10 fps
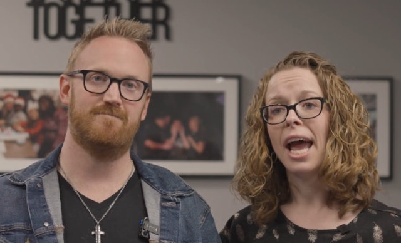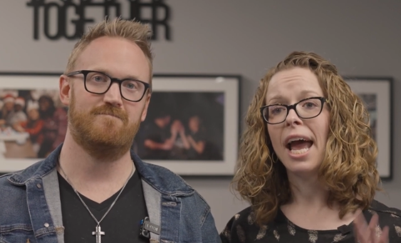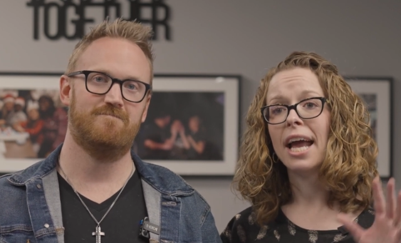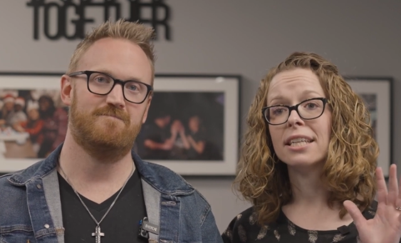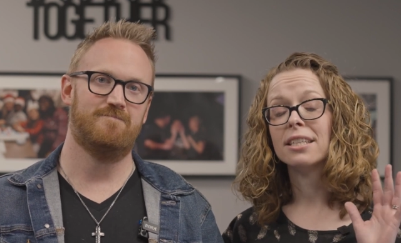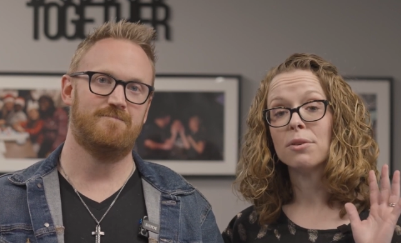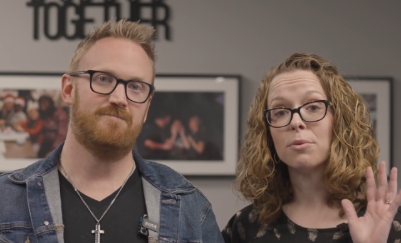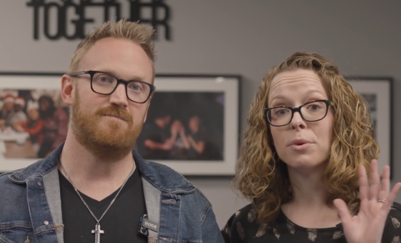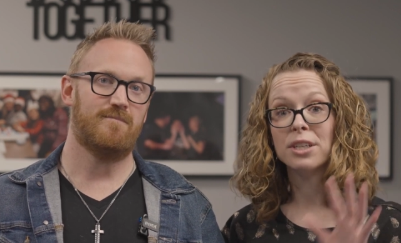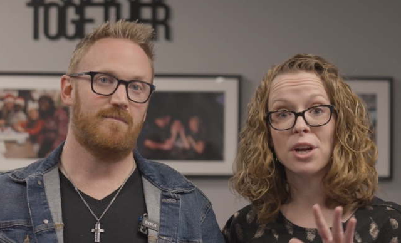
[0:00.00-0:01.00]
Speaker 1: And
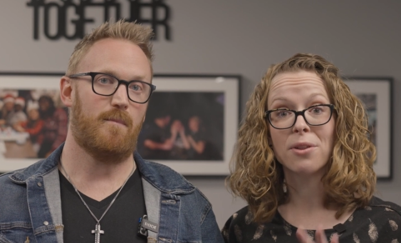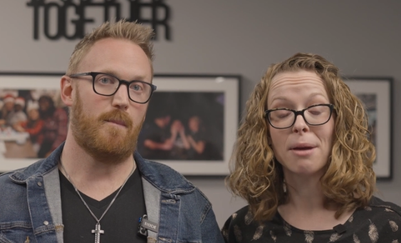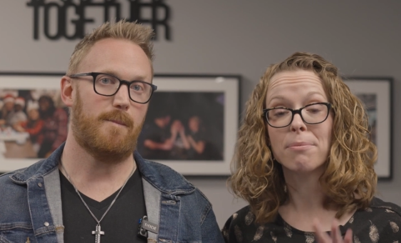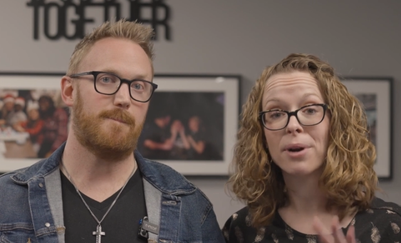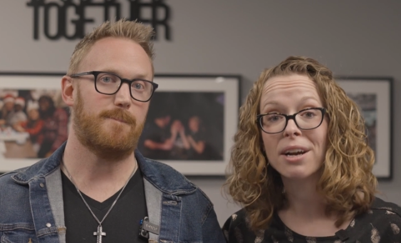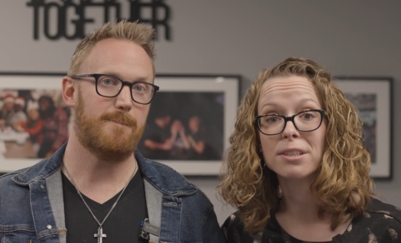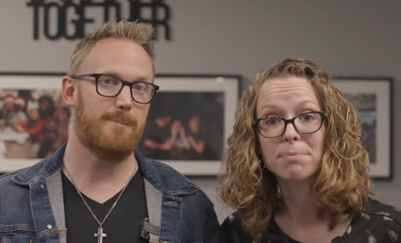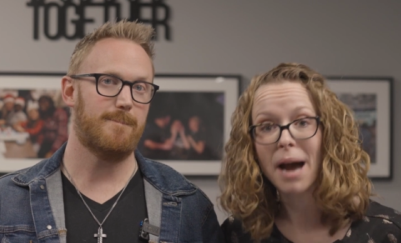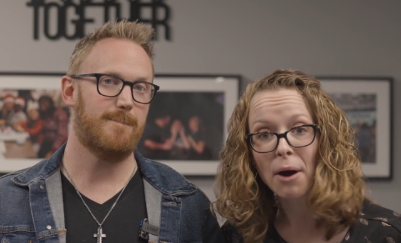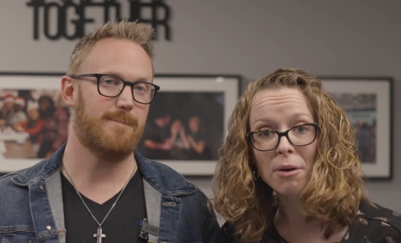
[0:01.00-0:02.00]
we know that prayer is
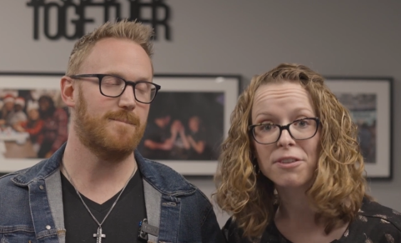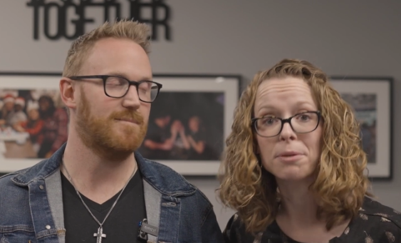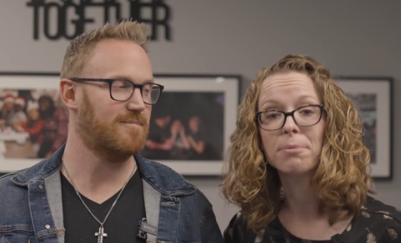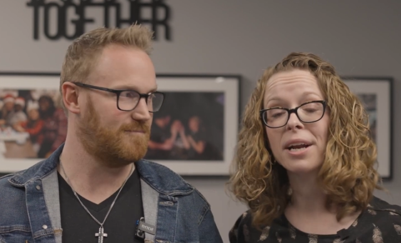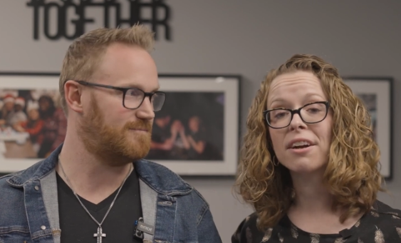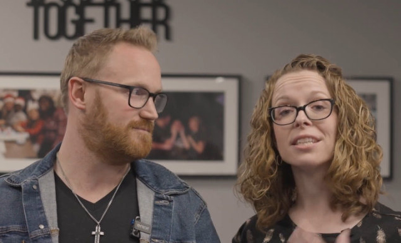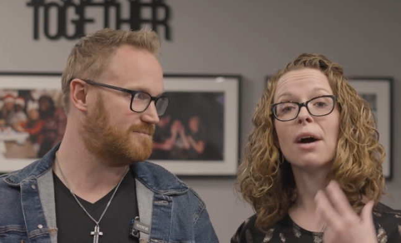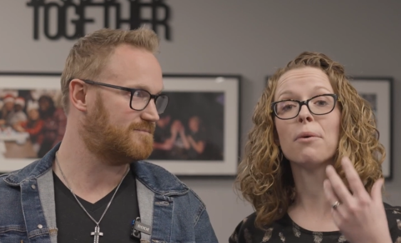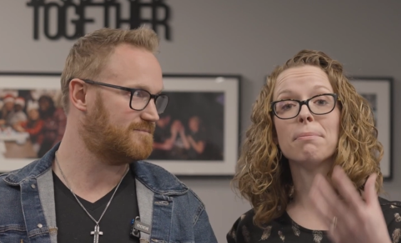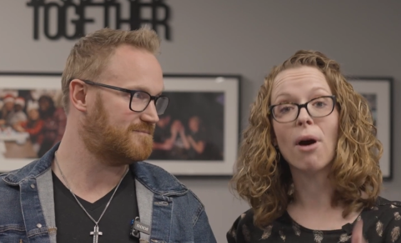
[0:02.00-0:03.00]
powerful, prayer is
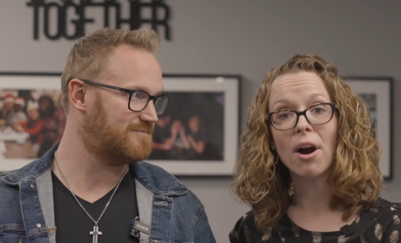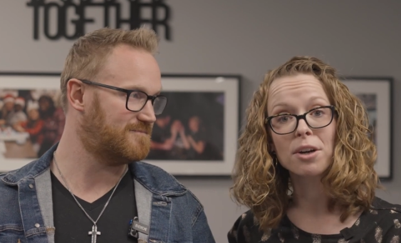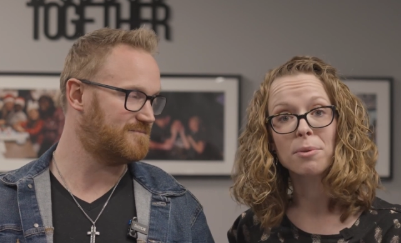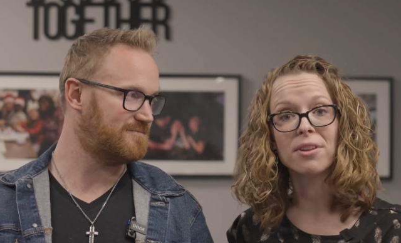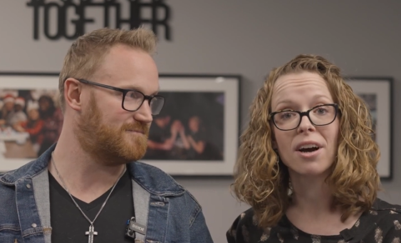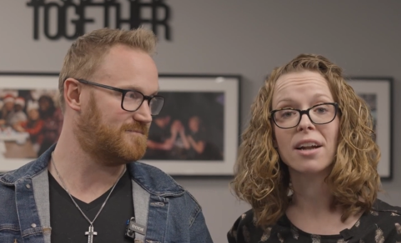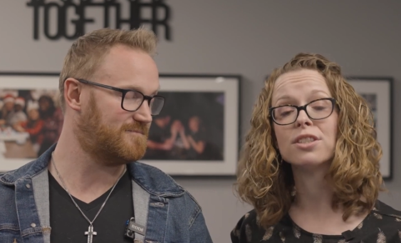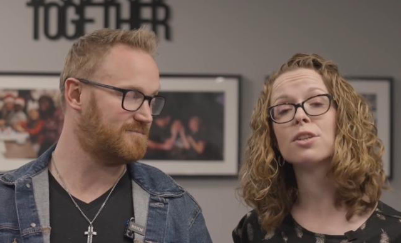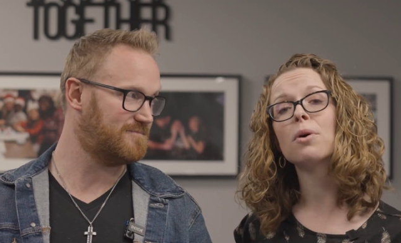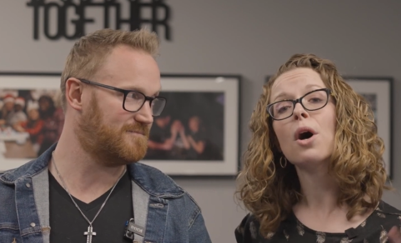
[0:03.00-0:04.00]
how we partner with God. And
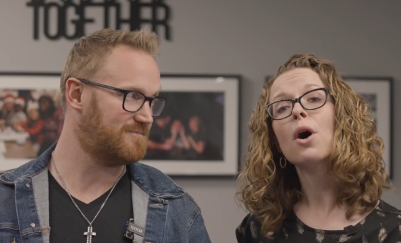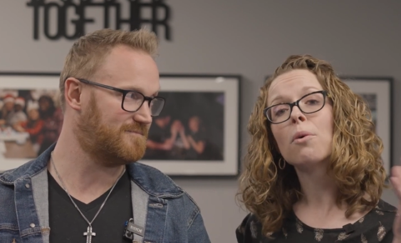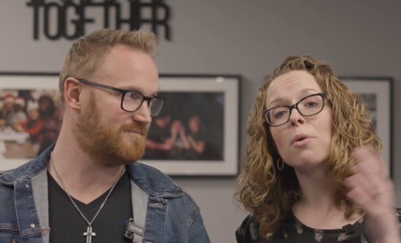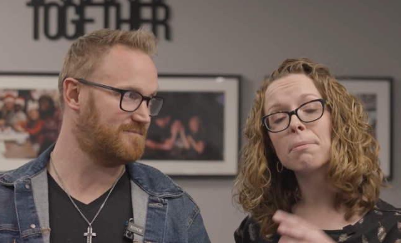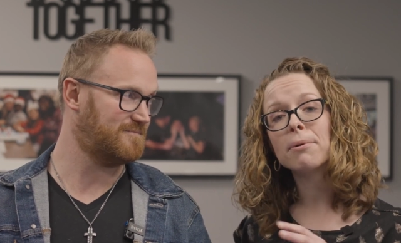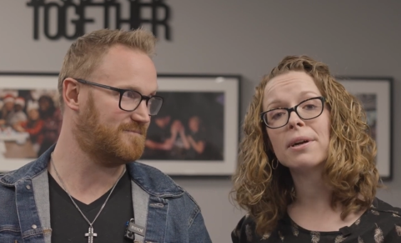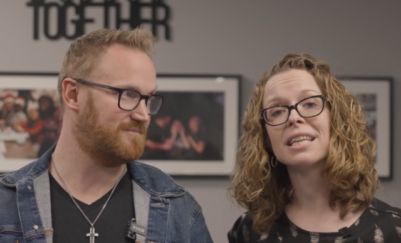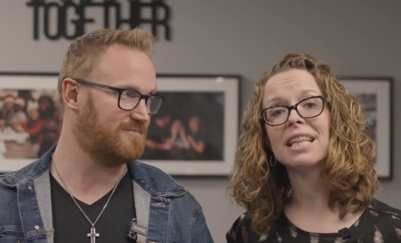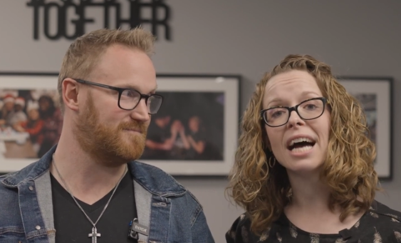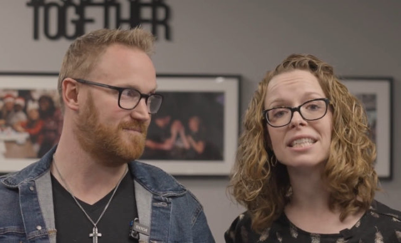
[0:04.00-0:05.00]
so we're
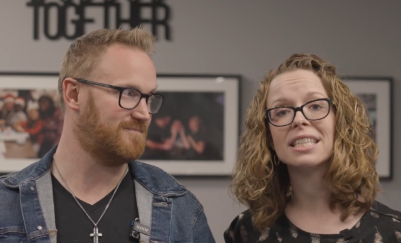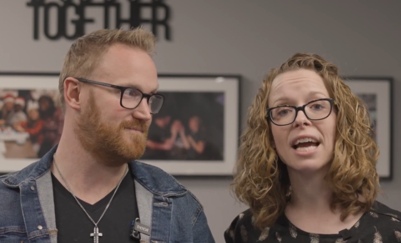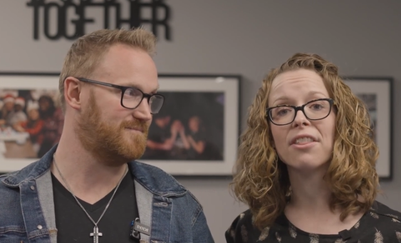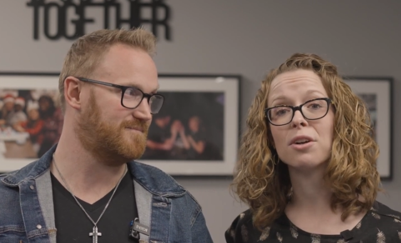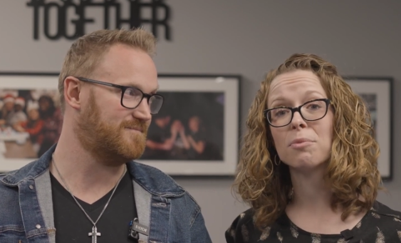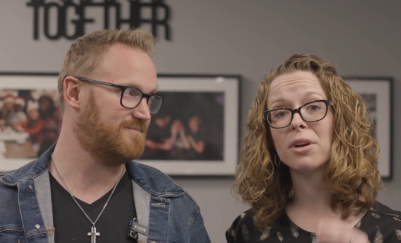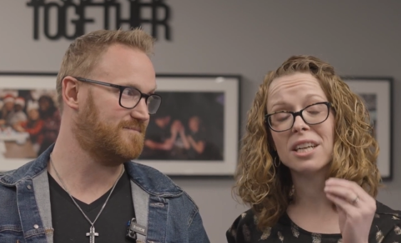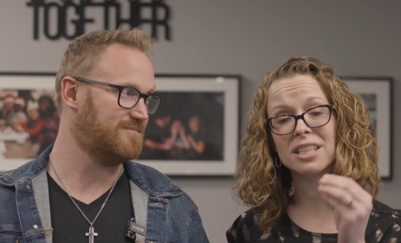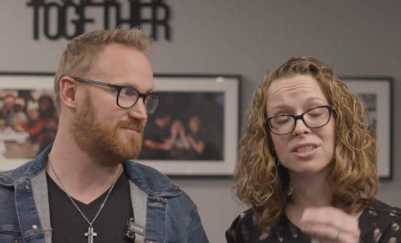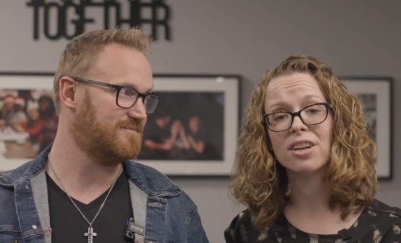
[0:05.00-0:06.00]
putting that together and we're going
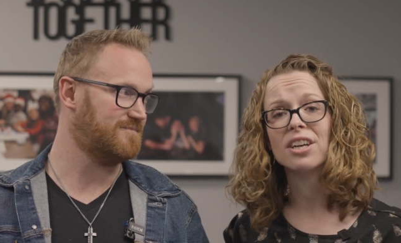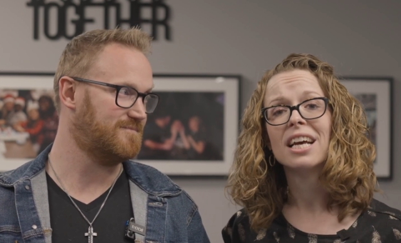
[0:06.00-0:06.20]
to start